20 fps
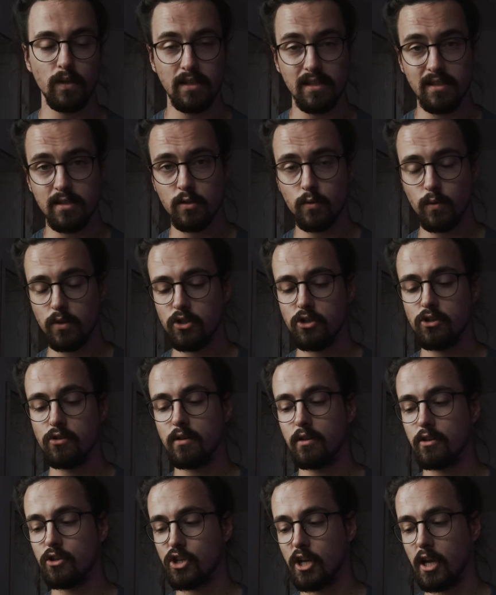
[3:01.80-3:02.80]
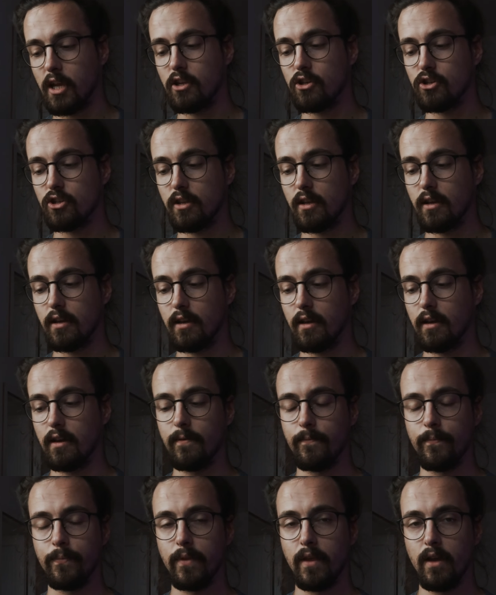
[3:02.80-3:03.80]
with this switch, you can change
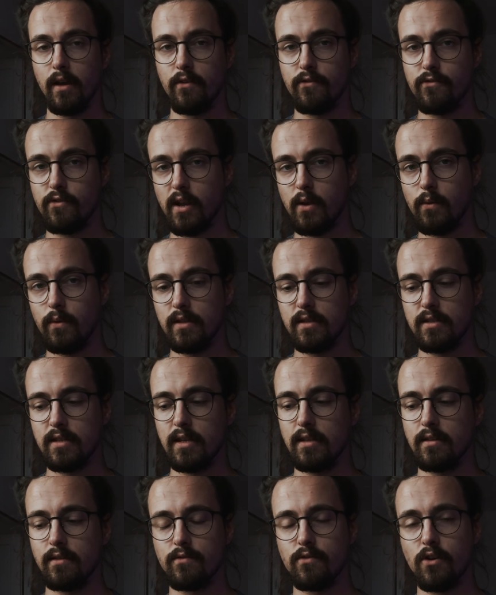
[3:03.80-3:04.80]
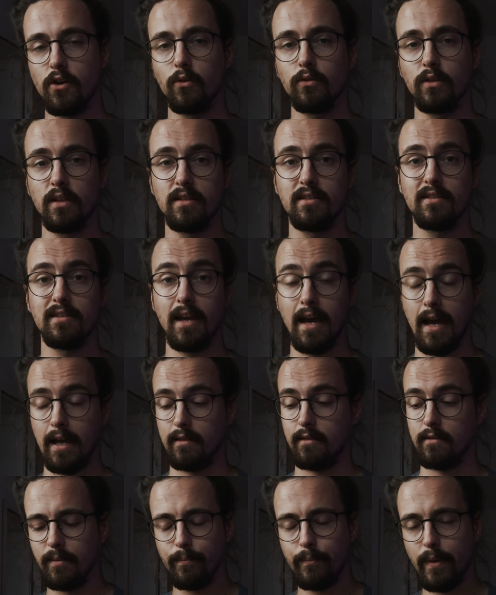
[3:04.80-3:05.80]
the frequency the drone is
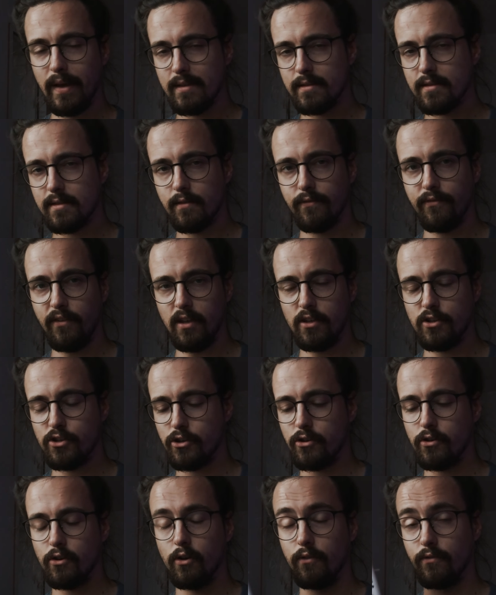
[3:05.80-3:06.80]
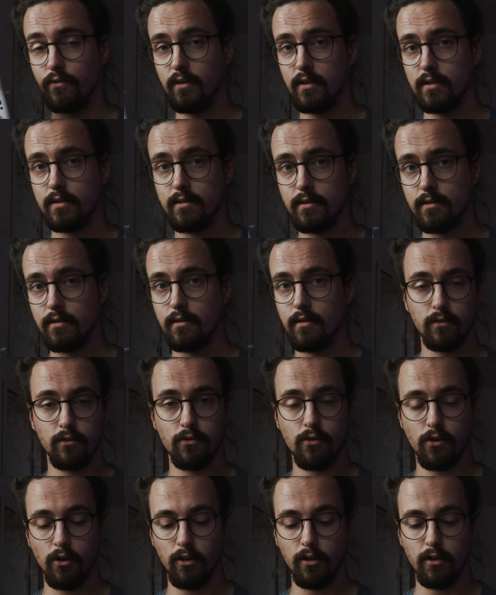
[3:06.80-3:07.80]
at. The best feature of this
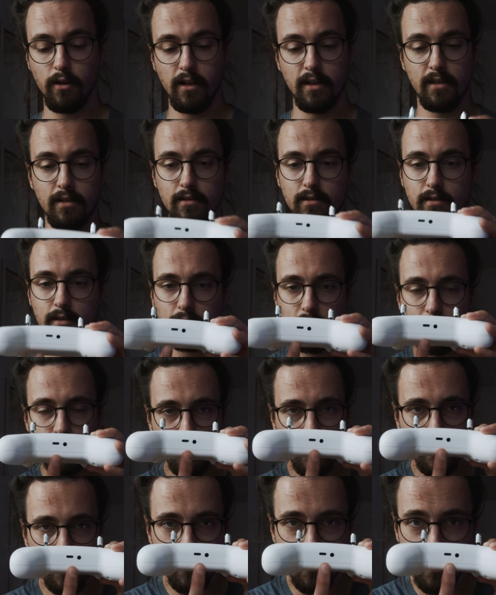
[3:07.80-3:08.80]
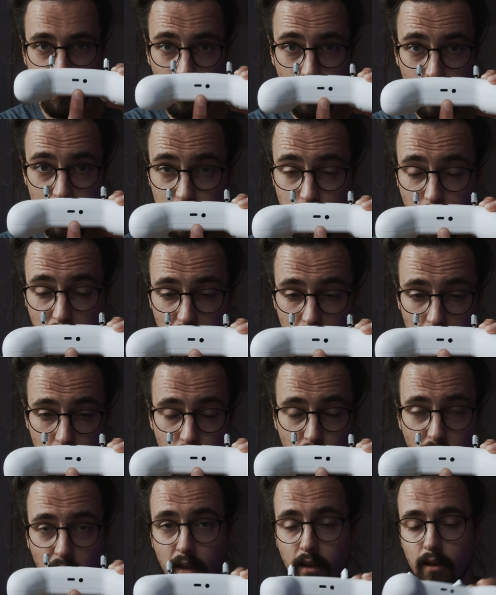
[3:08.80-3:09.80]
controller is the USB
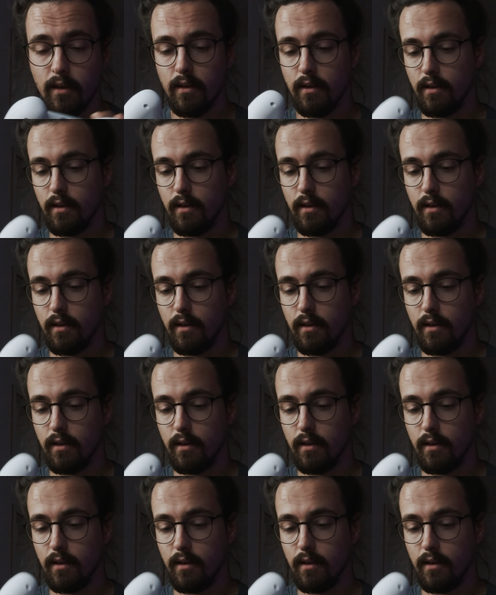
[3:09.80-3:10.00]
3